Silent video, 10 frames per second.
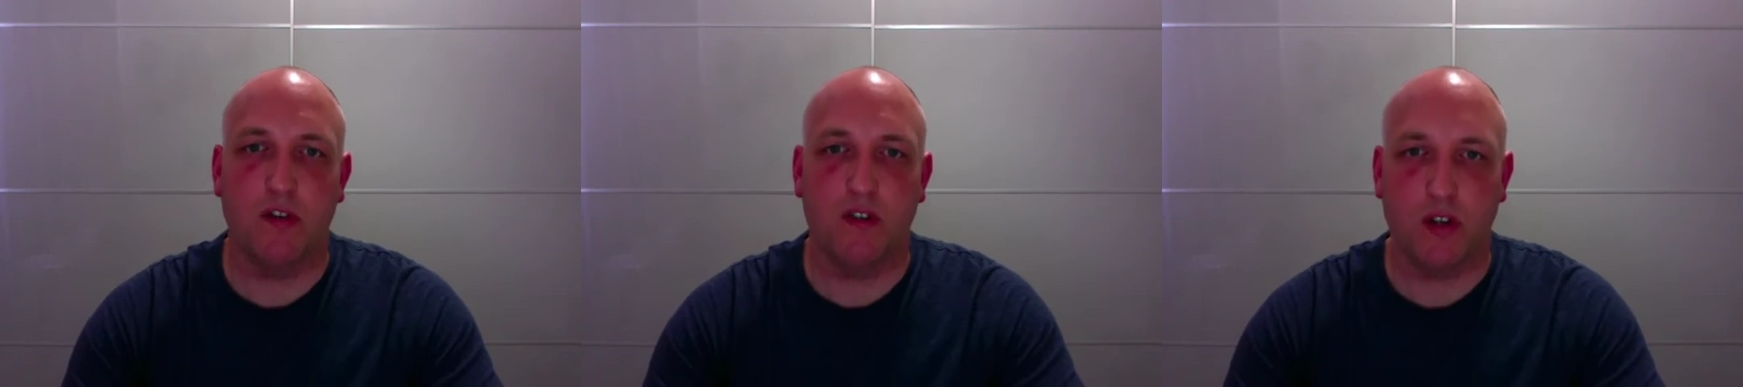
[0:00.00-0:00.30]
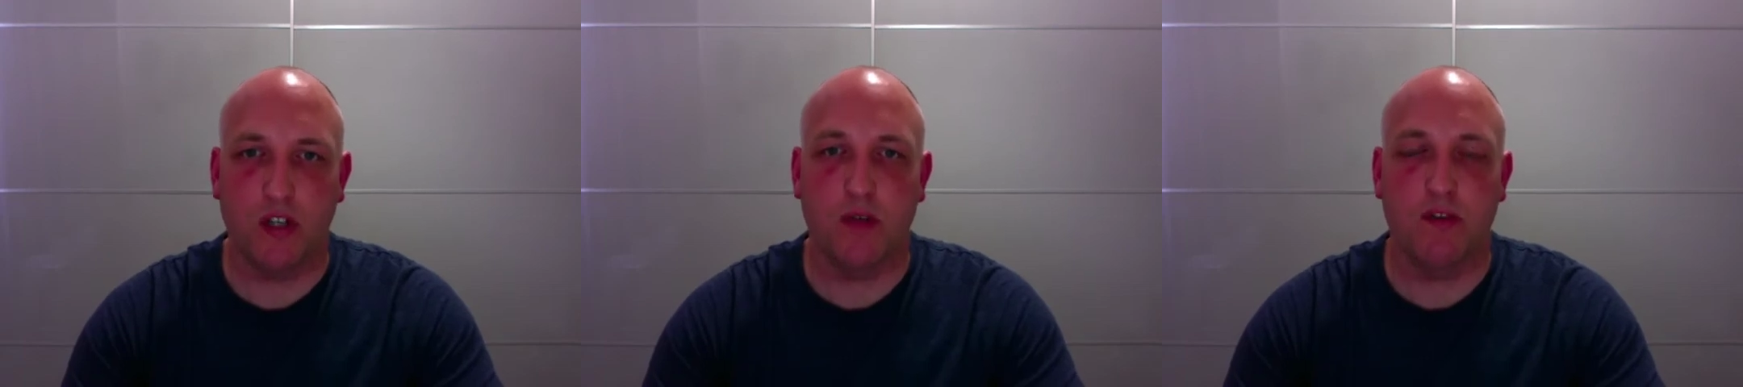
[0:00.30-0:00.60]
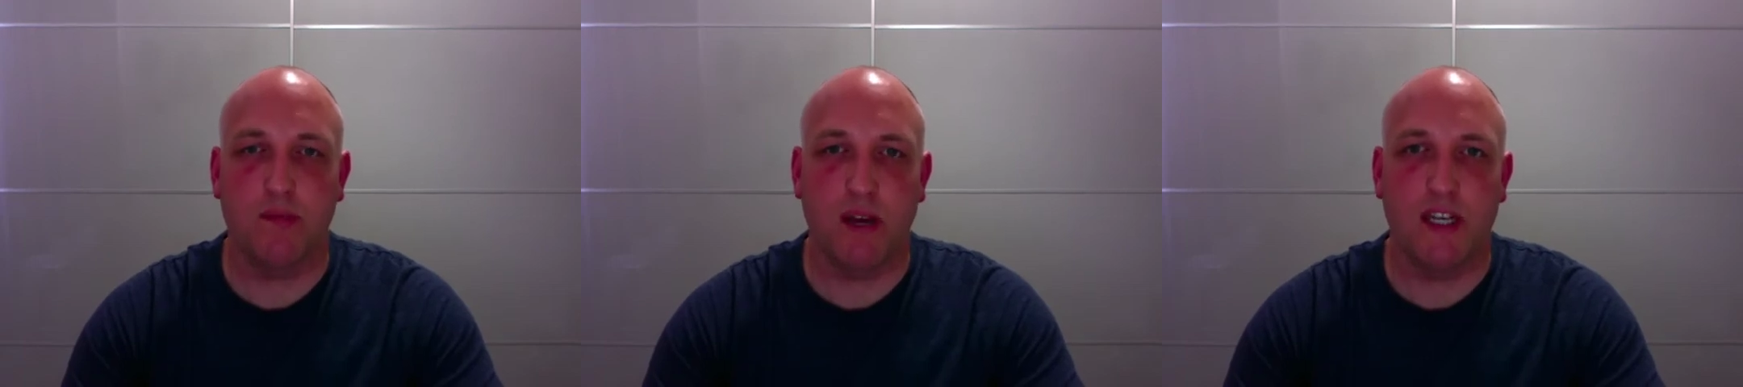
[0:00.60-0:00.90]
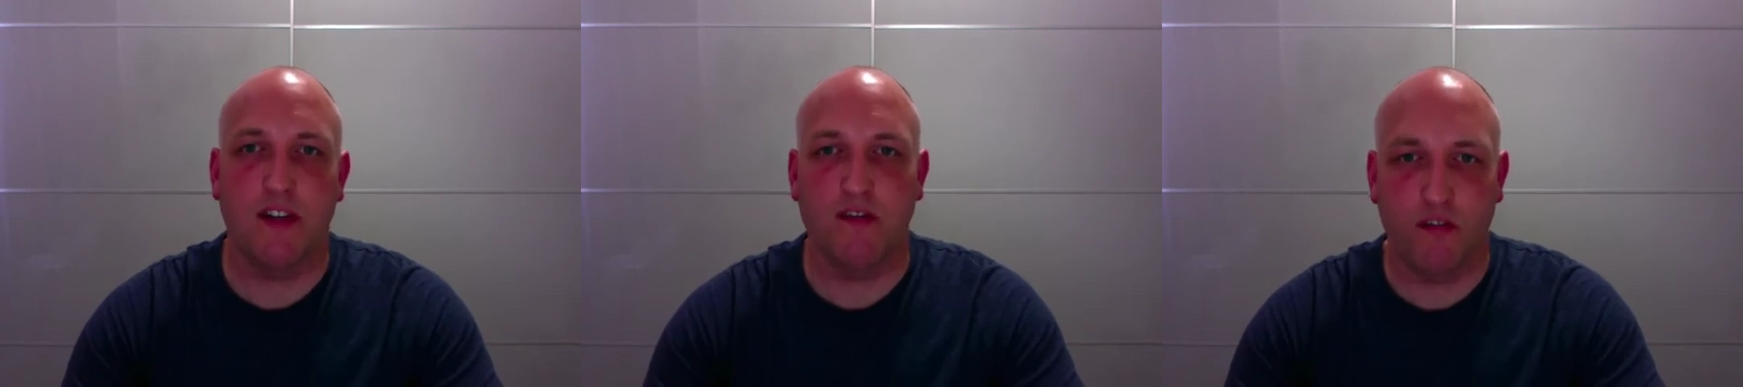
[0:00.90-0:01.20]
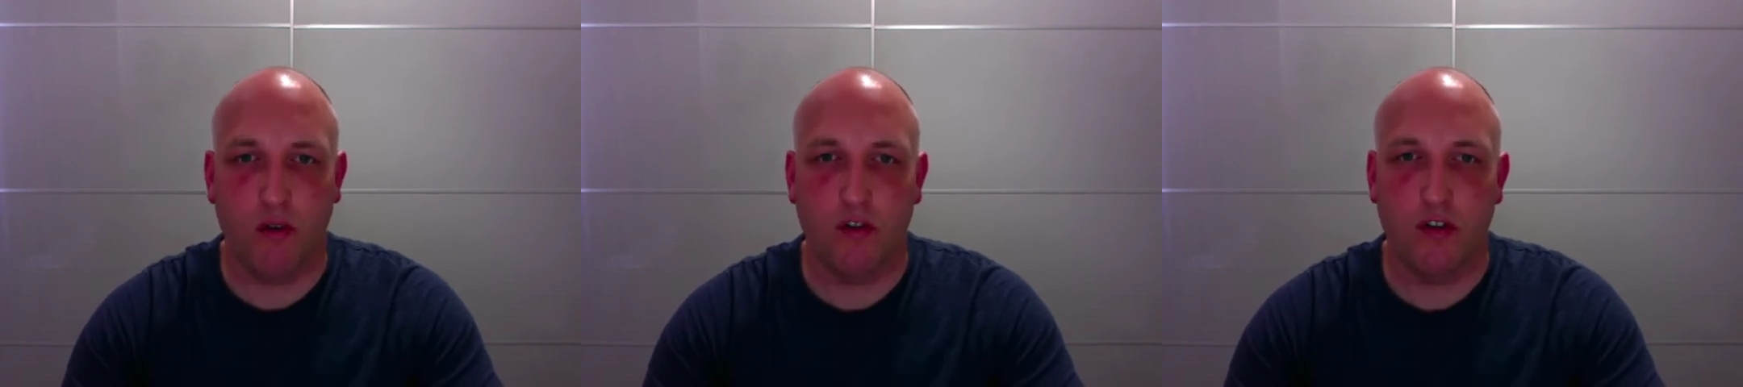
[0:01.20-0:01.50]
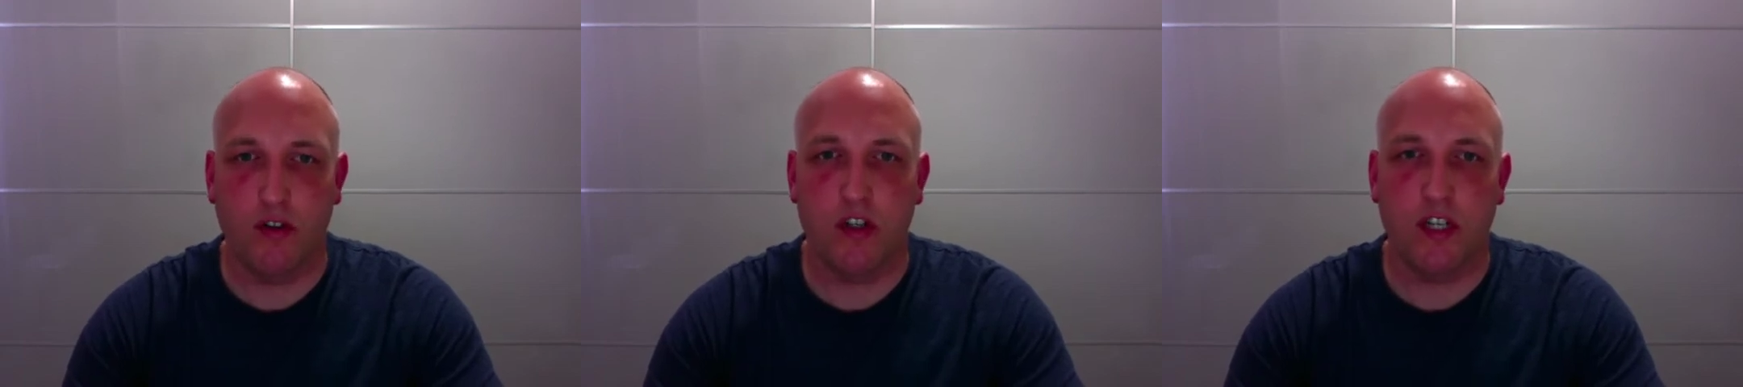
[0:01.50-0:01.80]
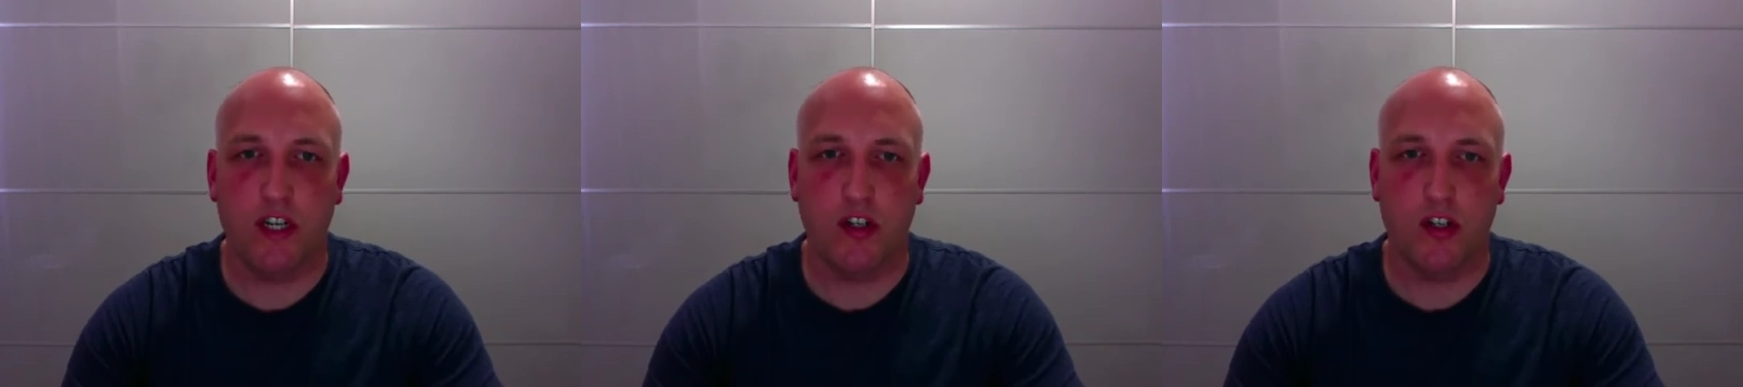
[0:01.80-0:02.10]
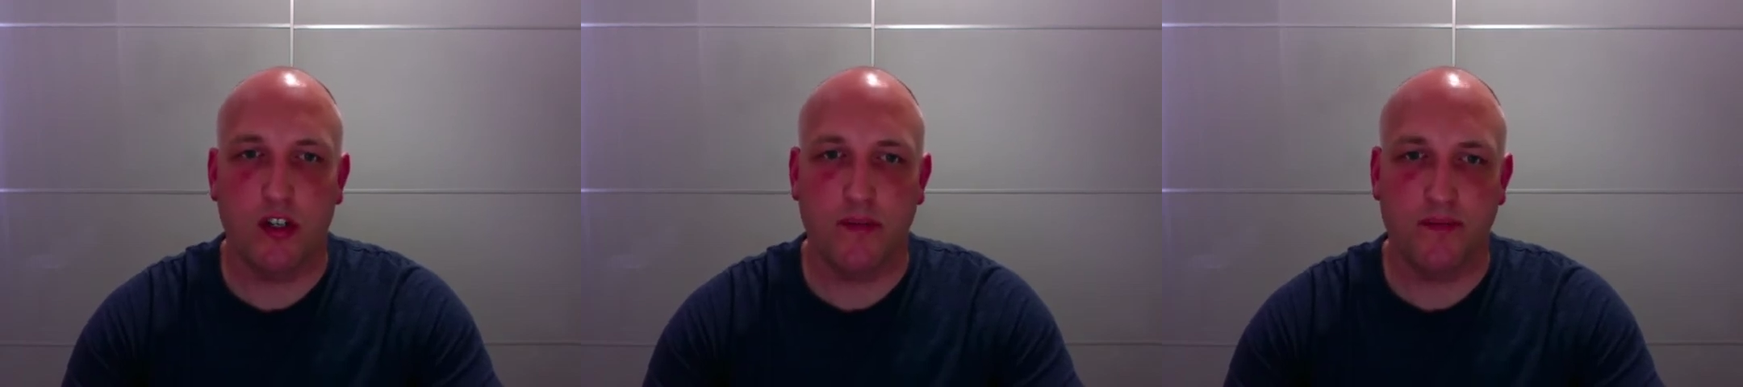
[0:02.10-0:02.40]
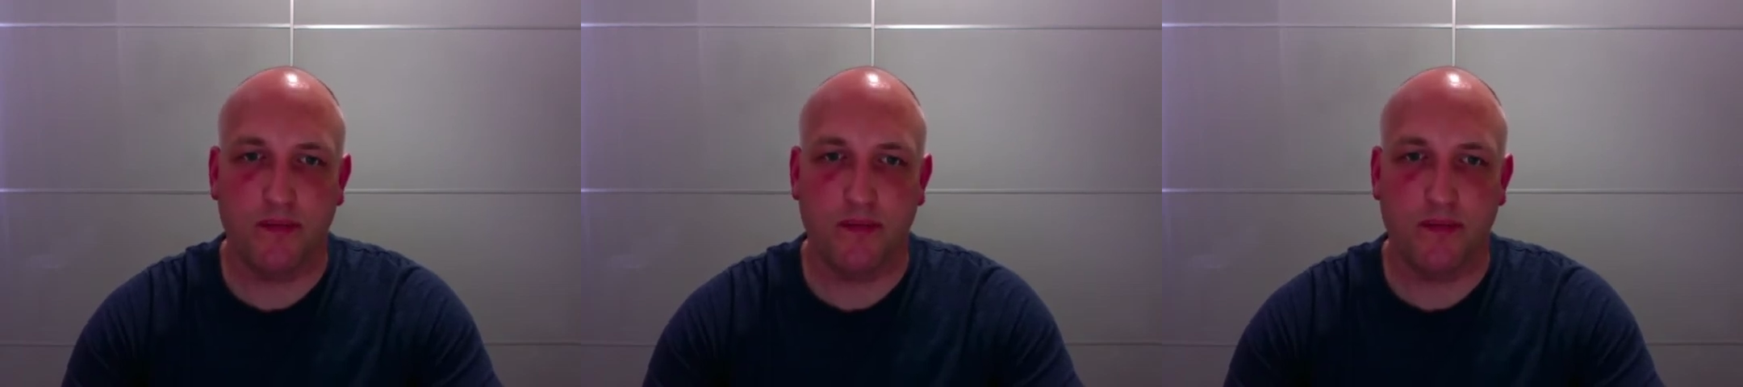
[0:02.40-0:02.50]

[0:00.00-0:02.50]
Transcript: for customers based in foreign jurisdictions.